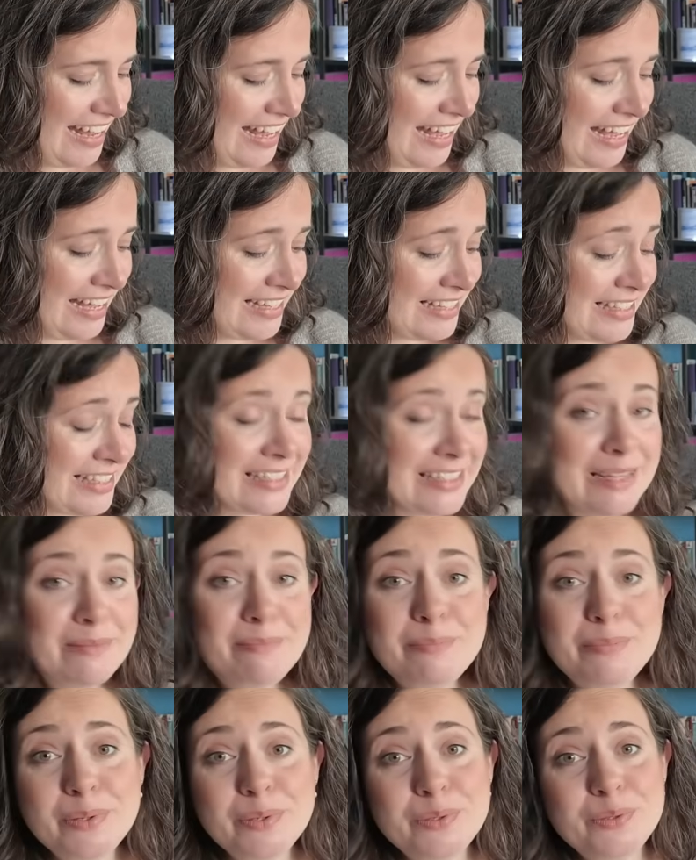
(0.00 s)
It's a
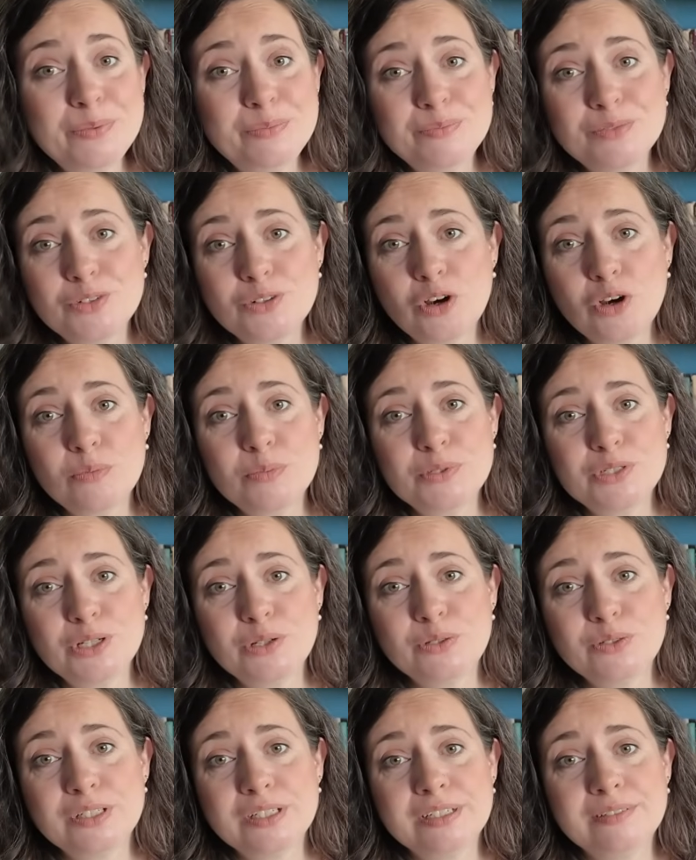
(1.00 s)
simple drop
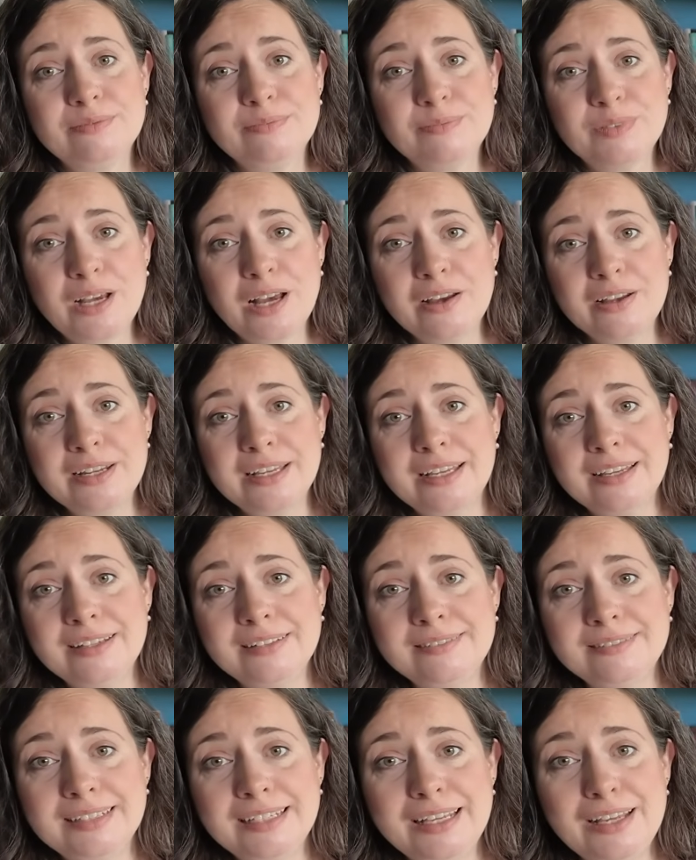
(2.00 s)
shoulder
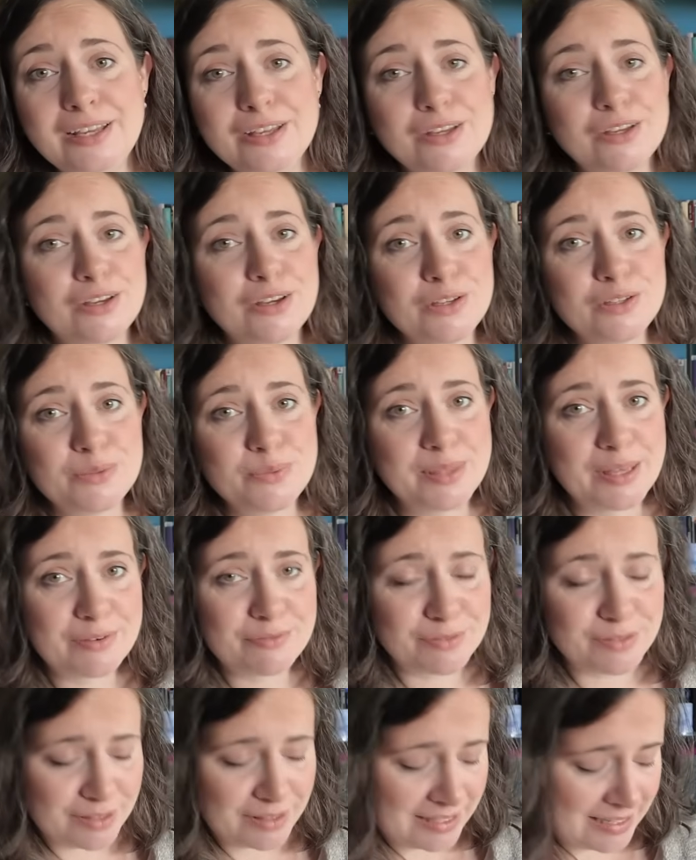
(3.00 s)
cardigan, goes with
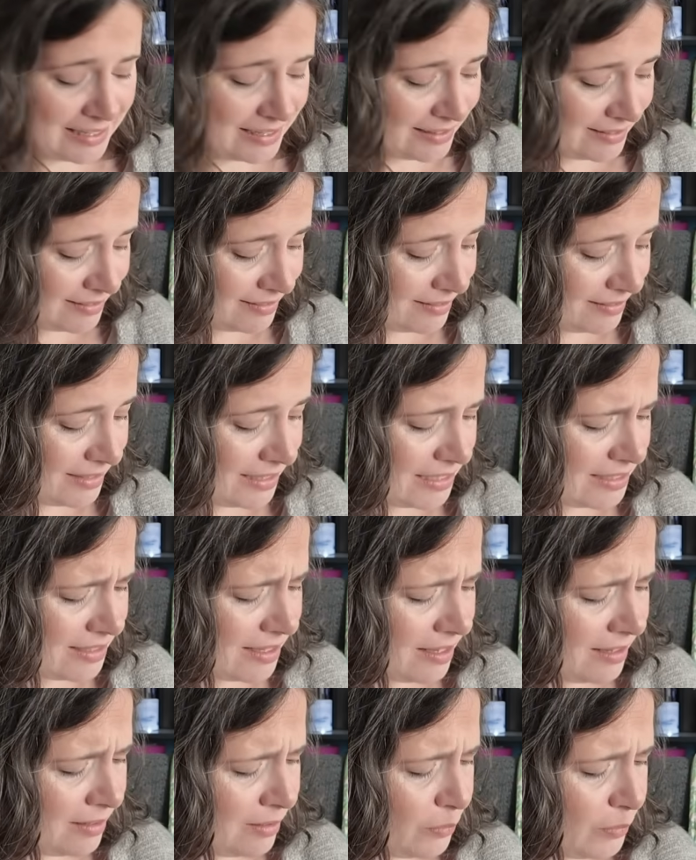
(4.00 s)
everything. This
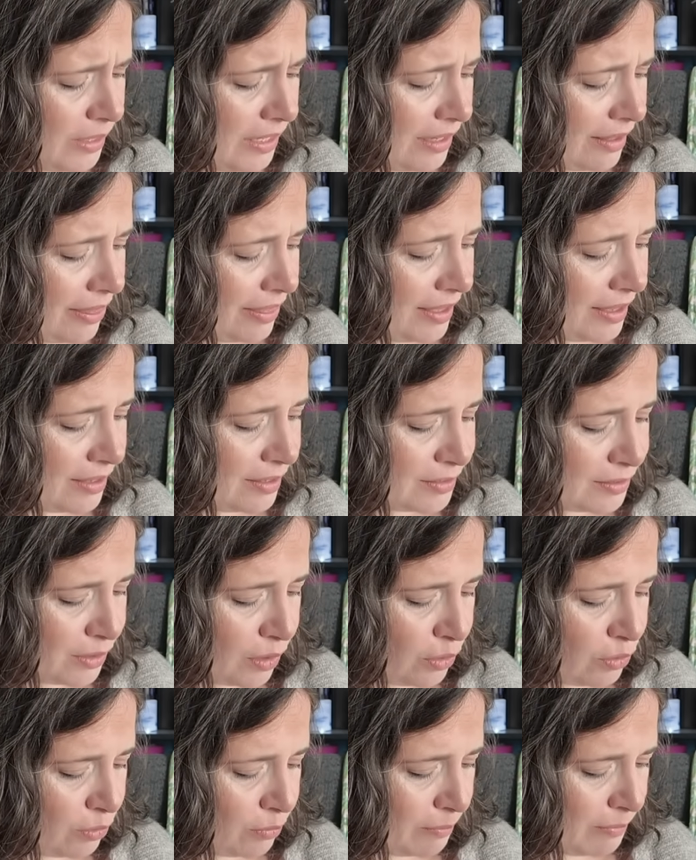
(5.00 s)
colourway I think is
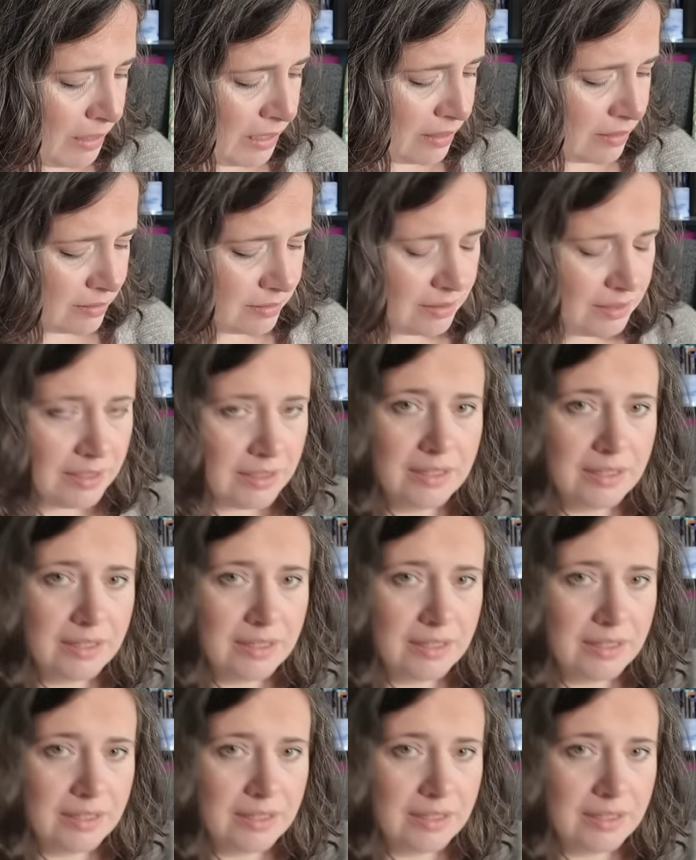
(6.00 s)
oatmeal.